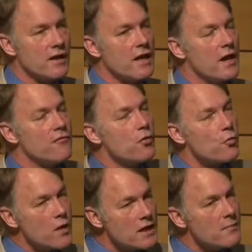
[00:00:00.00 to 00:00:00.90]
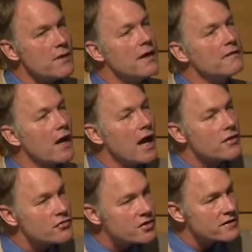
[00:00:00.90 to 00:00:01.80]
If you really begin to
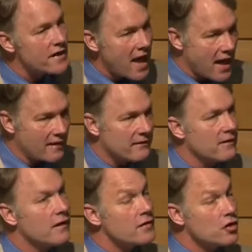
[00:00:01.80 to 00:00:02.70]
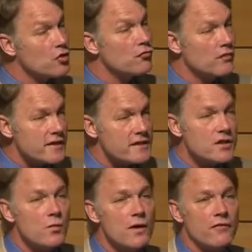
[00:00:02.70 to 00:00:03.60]
understand the new risks
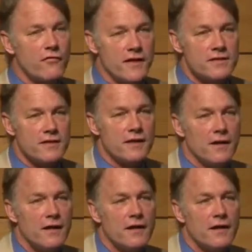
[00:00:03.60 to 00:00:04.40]
that we are facing,